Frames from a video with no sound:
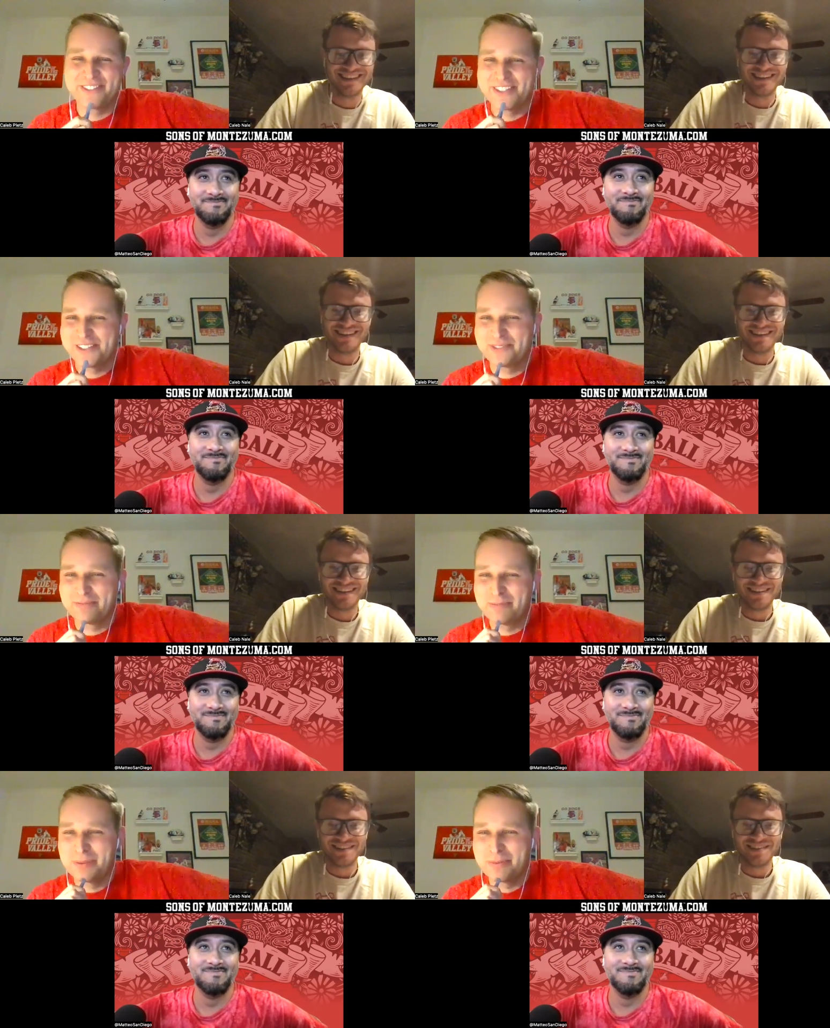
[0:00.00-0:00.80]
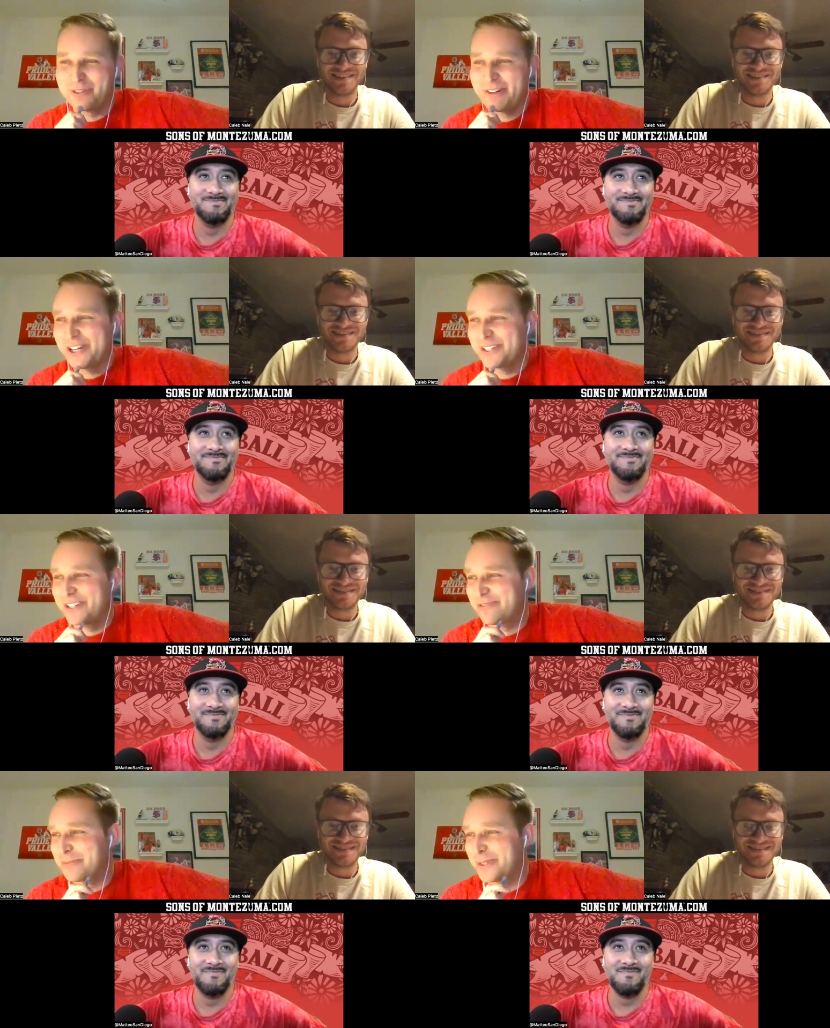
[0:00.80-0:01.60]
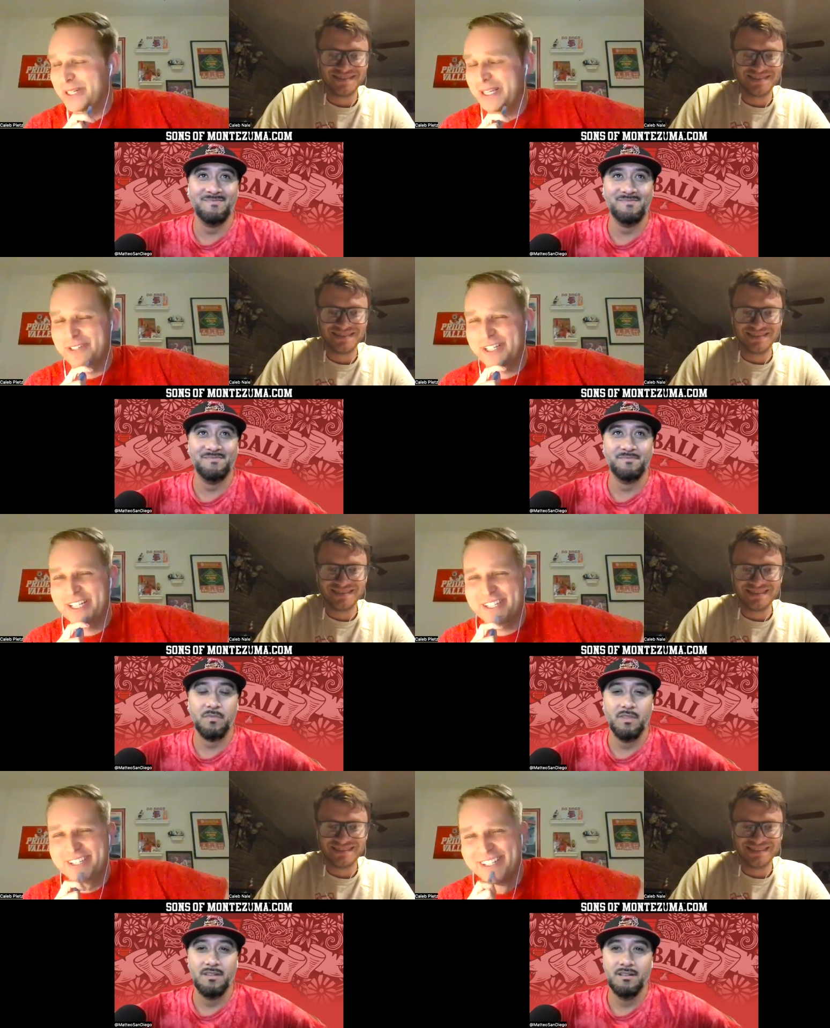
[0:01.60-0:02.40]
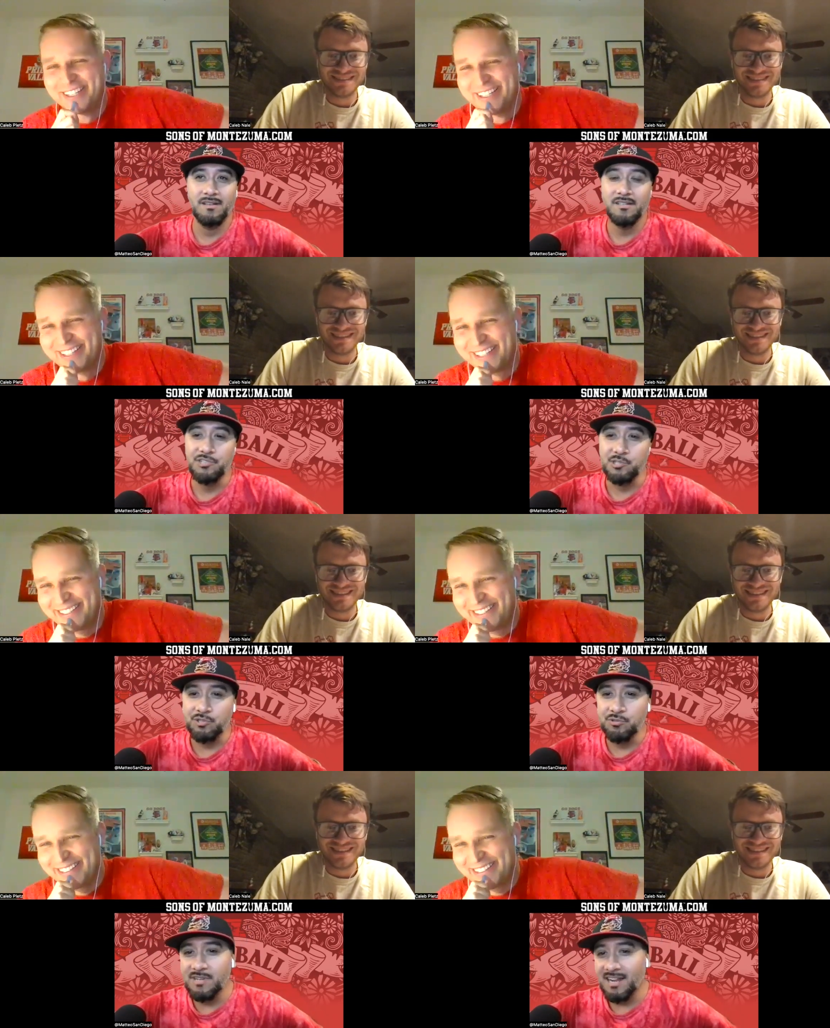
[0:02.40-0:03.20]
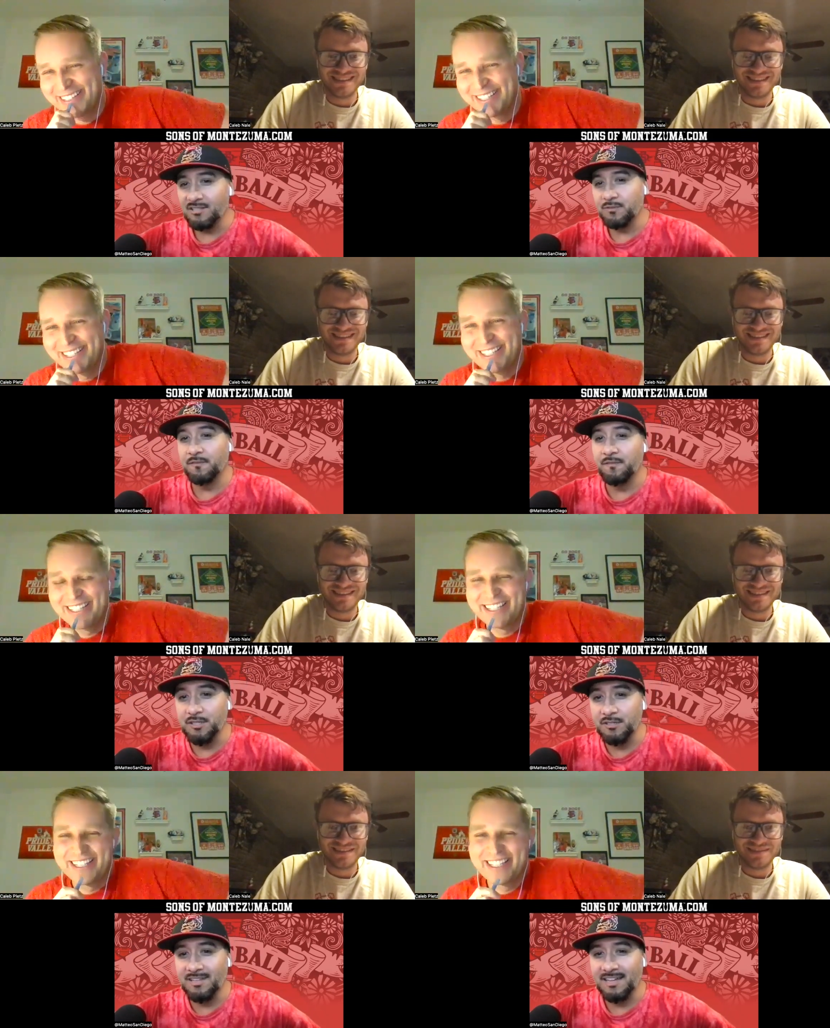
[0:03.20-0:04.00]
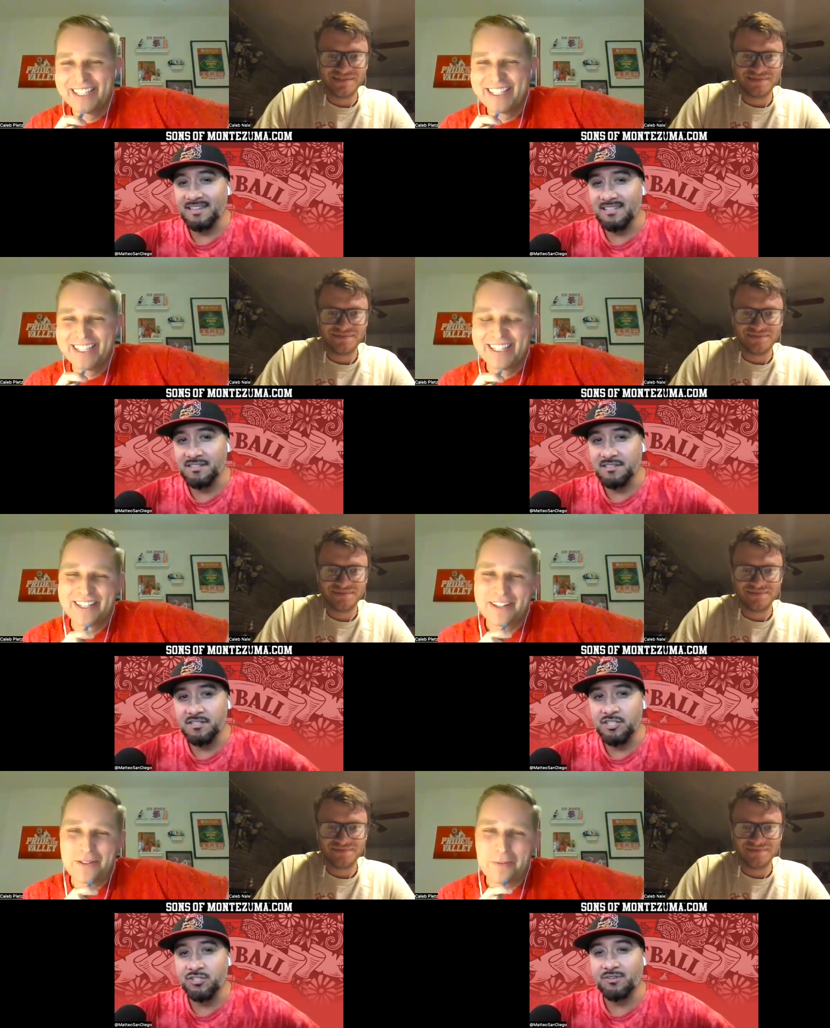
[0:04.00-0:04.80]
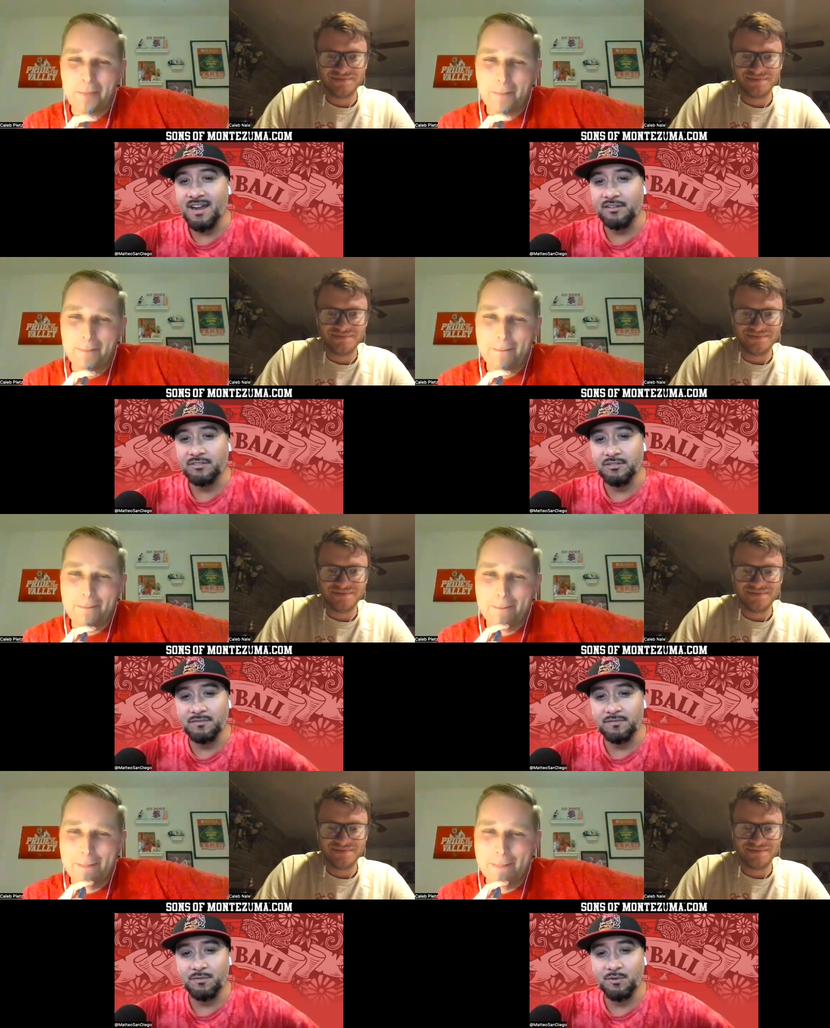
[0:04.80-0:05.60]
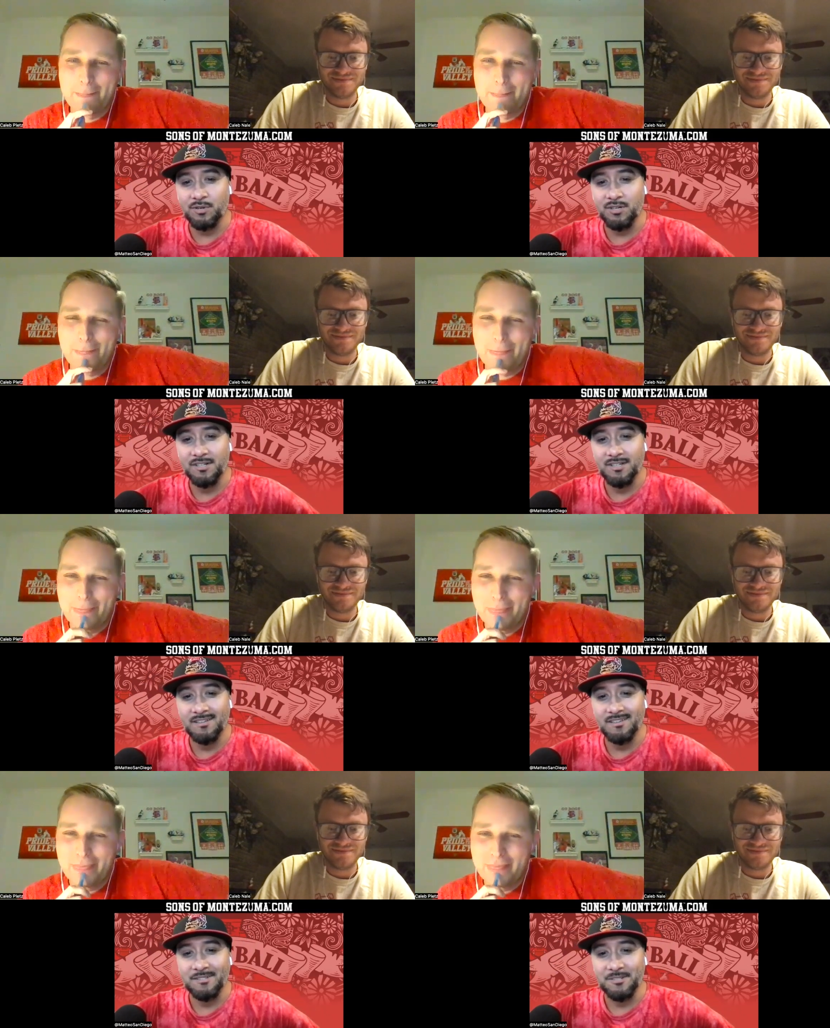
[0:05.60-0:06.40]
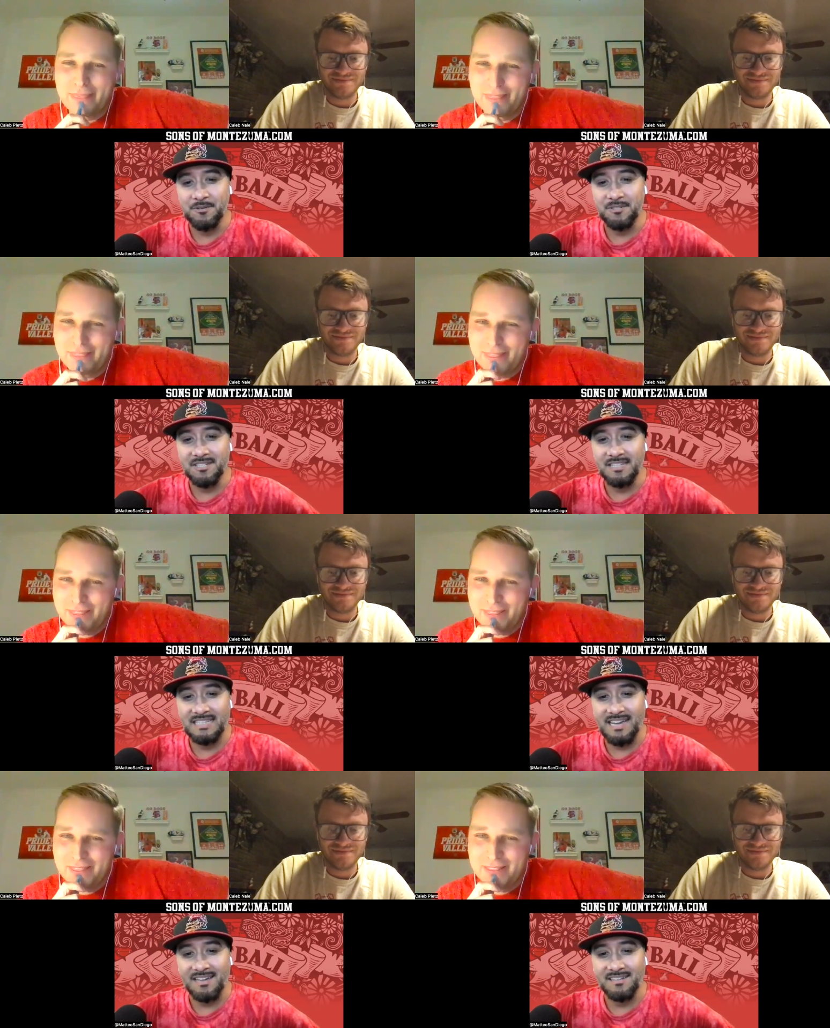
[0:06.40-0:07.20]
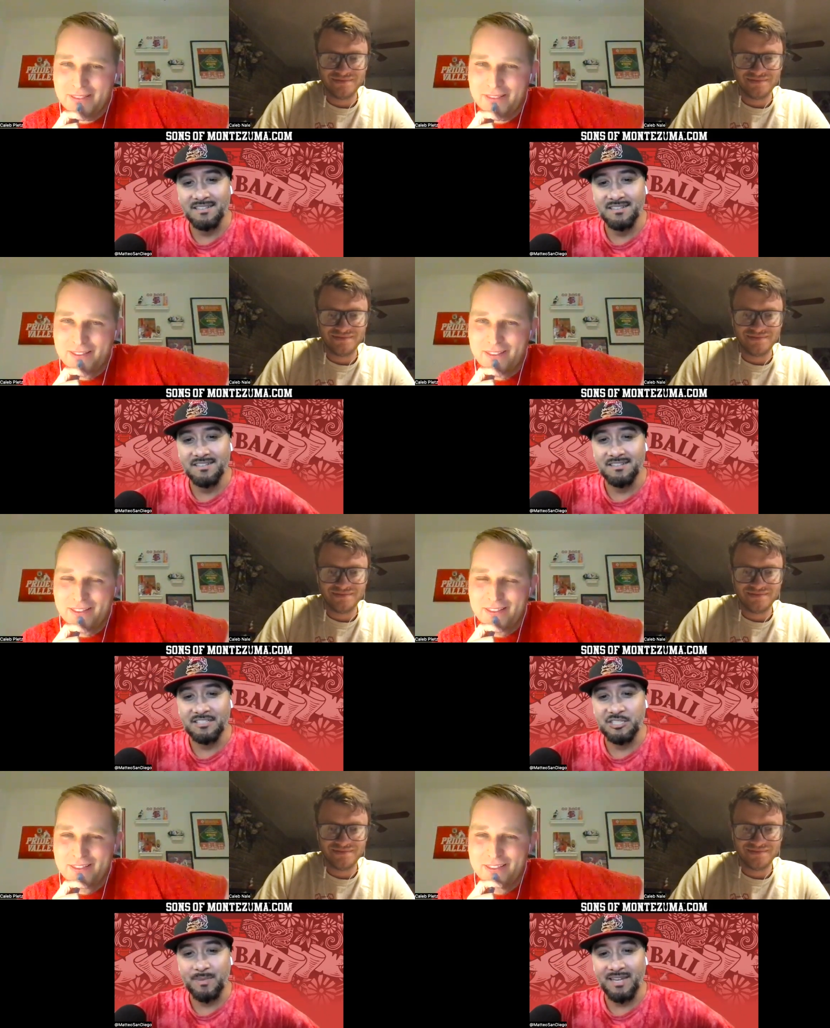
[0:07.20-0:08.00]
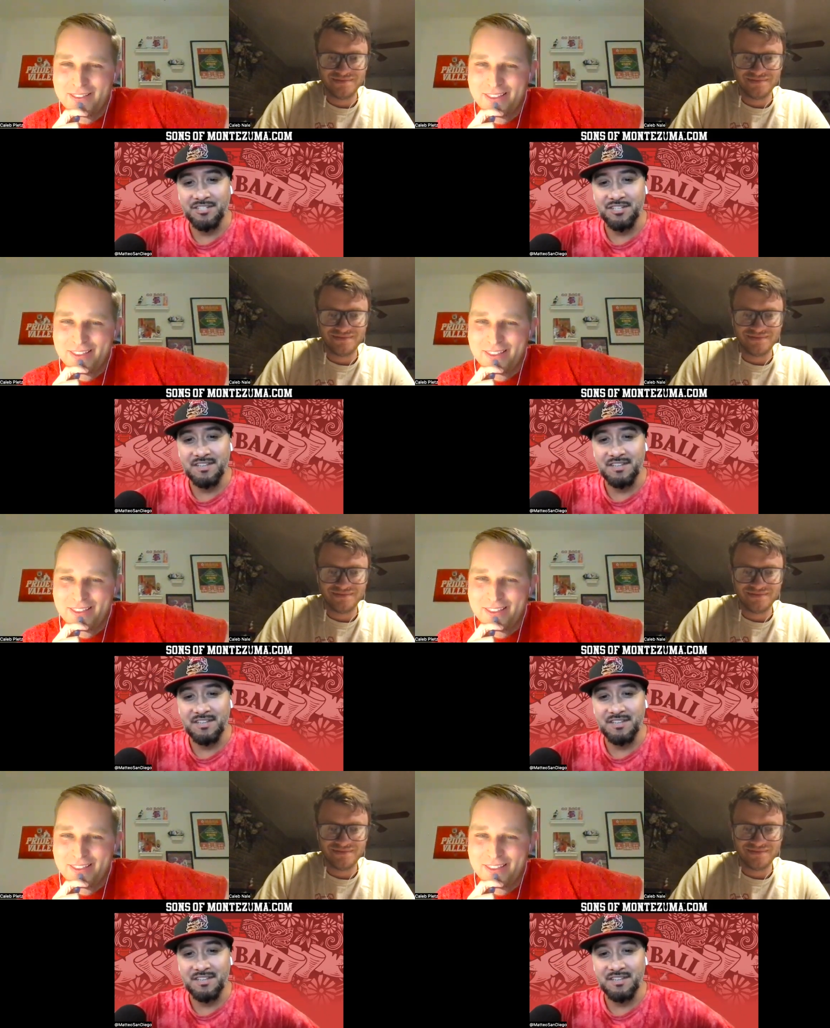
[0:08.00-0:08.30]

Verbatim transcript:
Speaker 1: just people are rowdy at football games, I guess.
Speaker 2: Do you guys feel like that's a detractor for you know getting that expansion